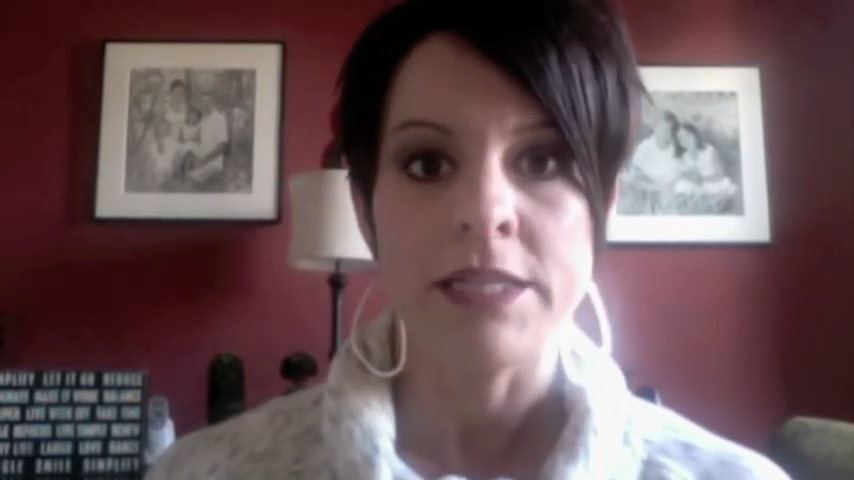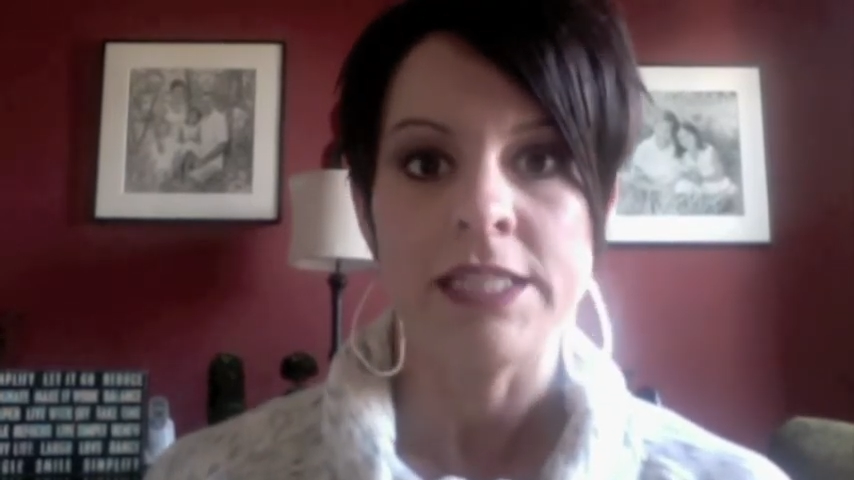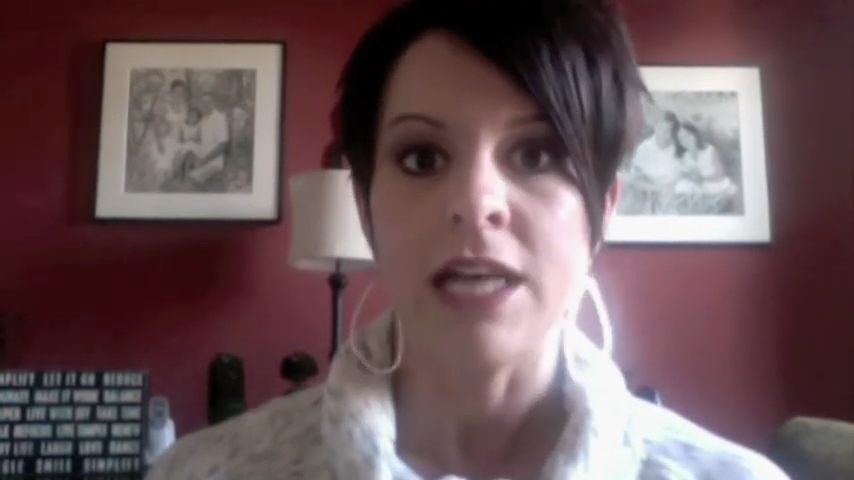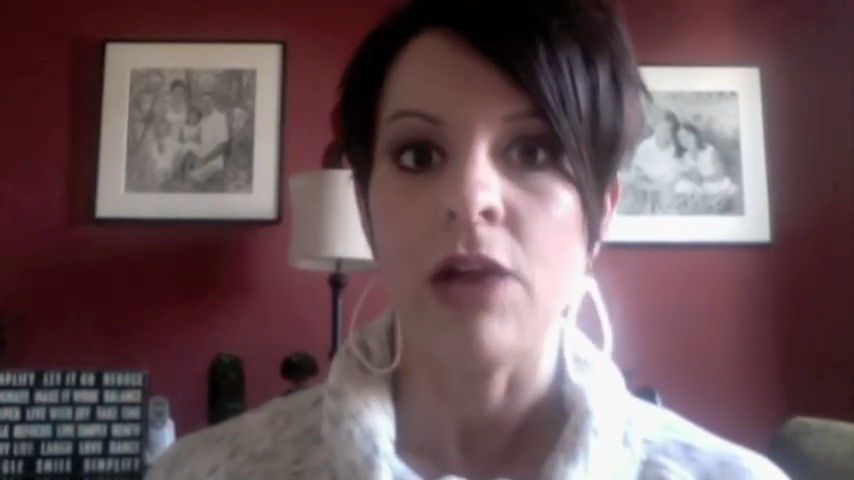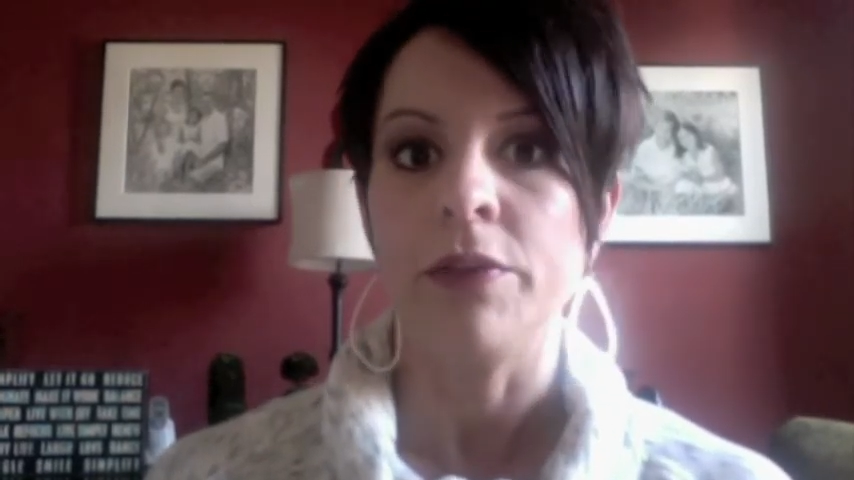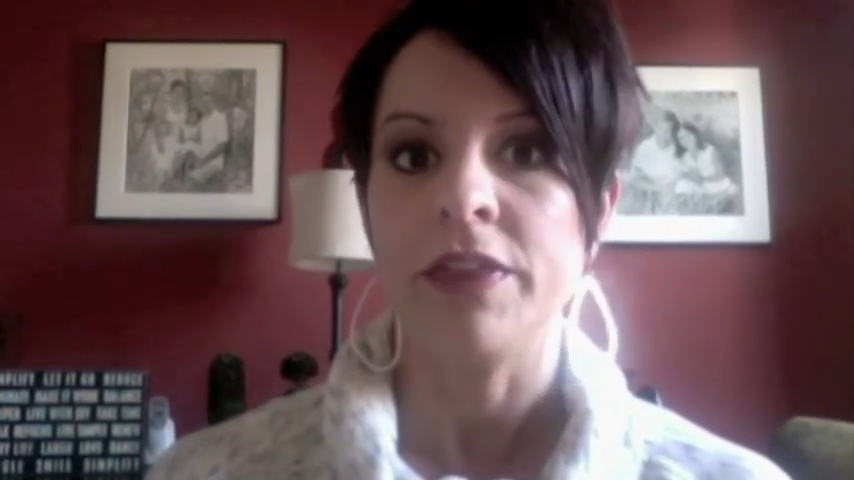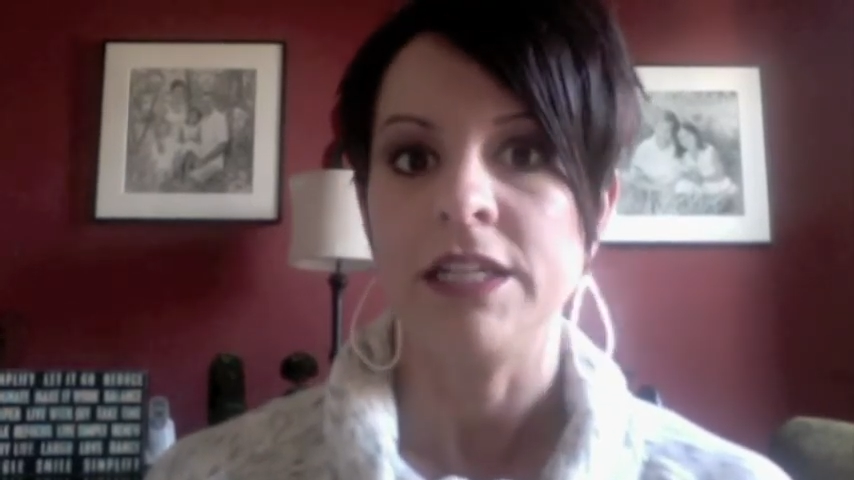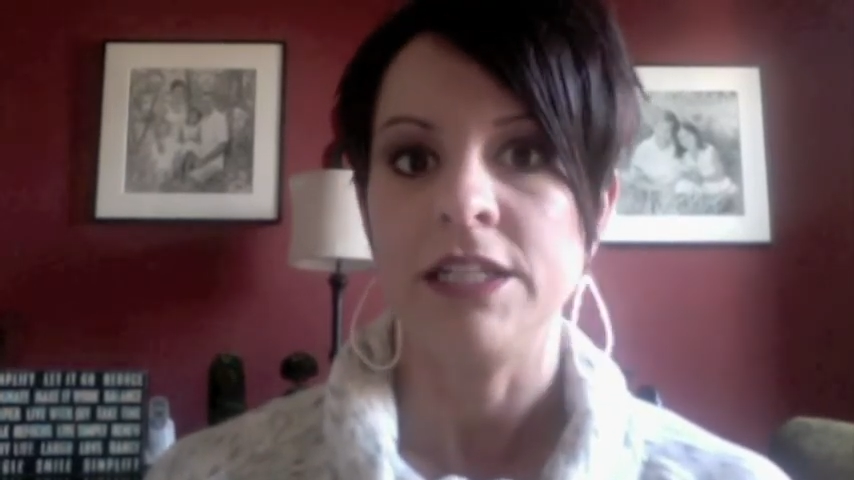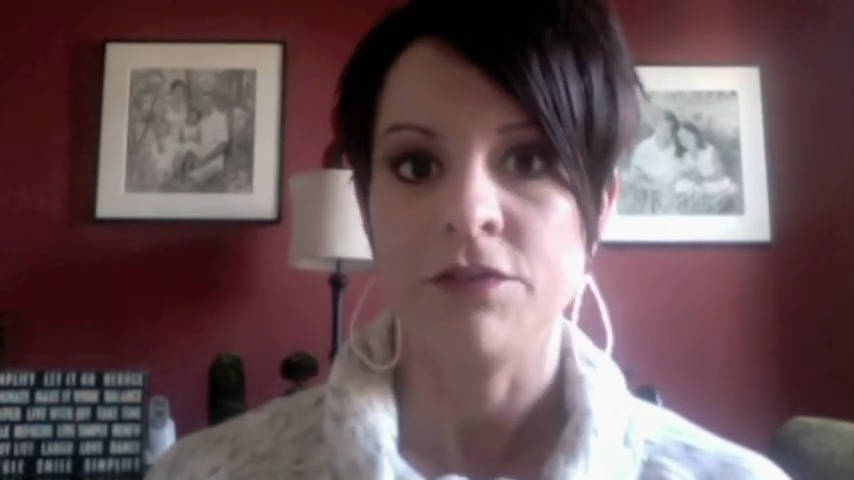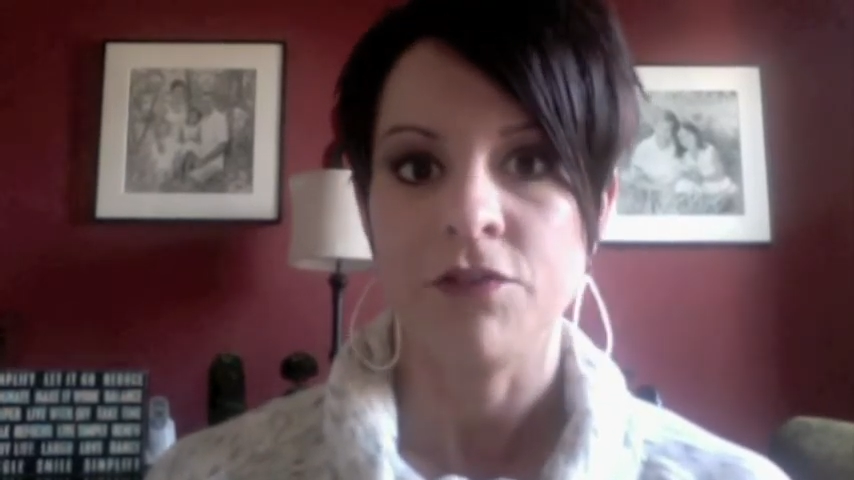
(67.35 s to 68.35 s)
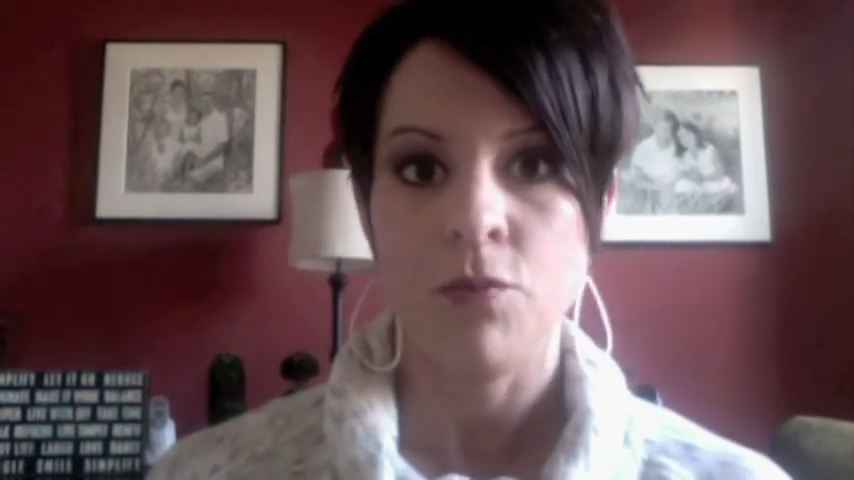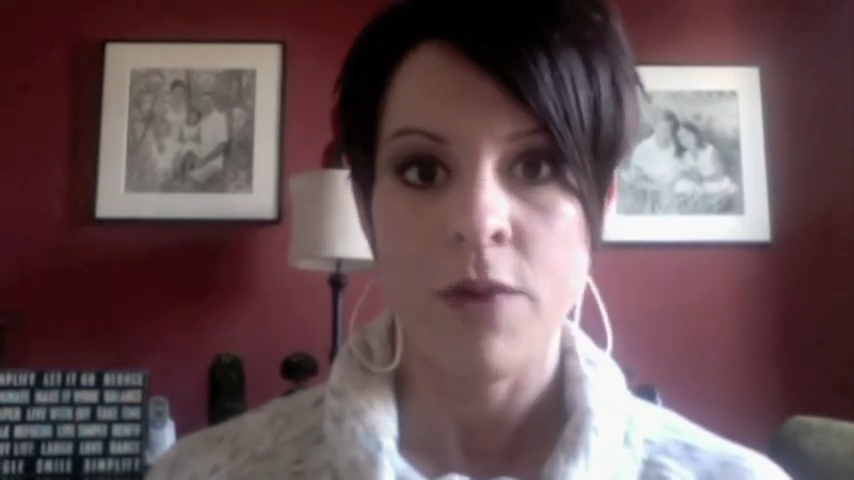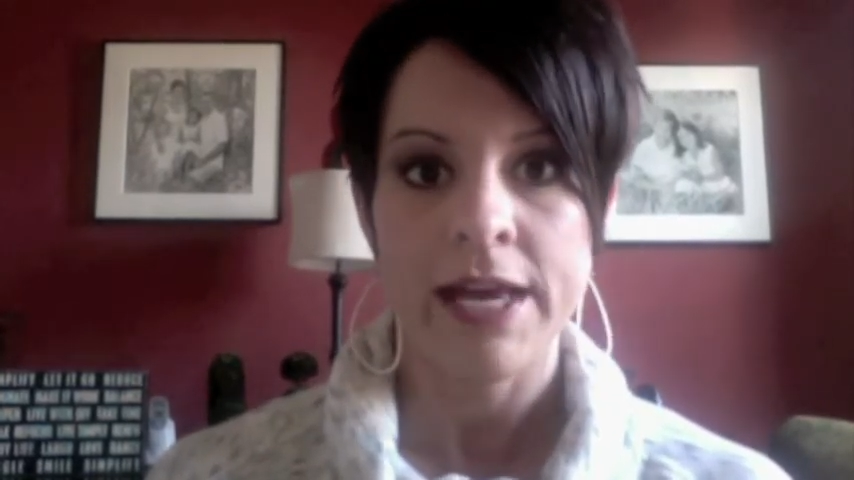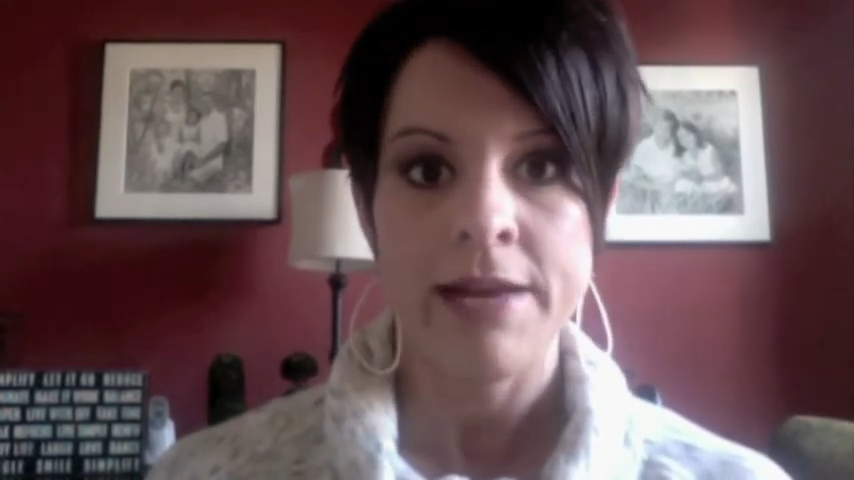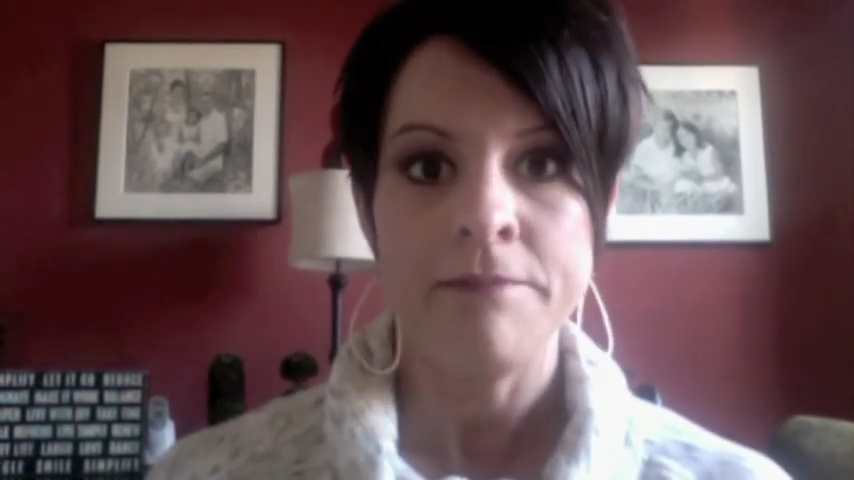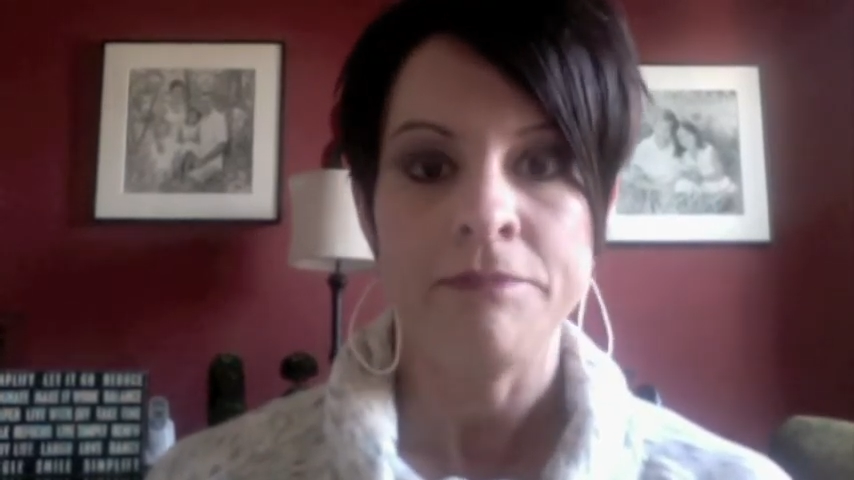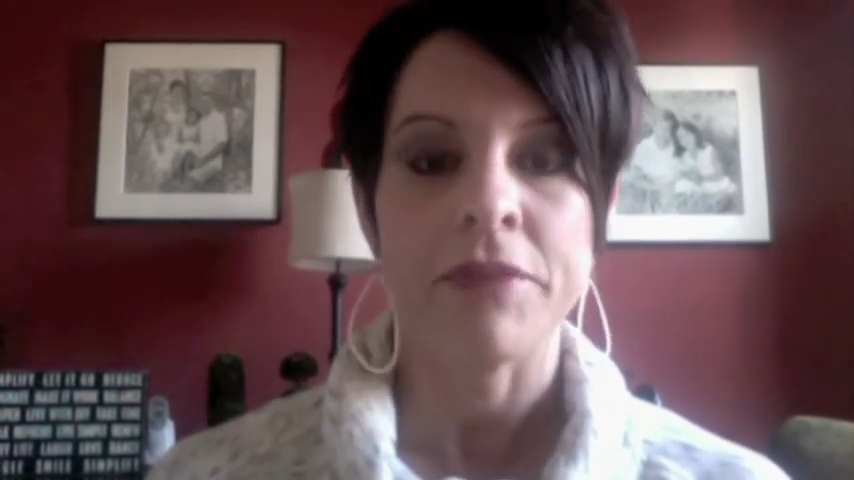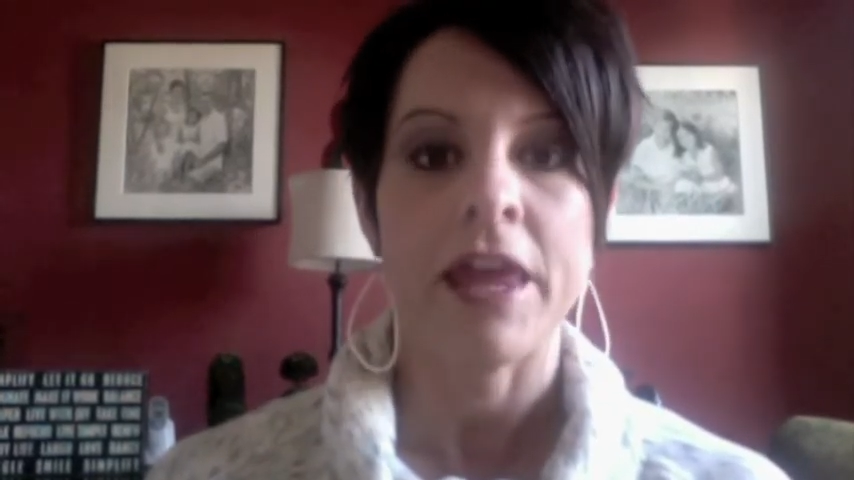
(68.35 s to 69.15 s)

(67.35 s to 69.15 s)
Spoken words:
is dealt with in a different way.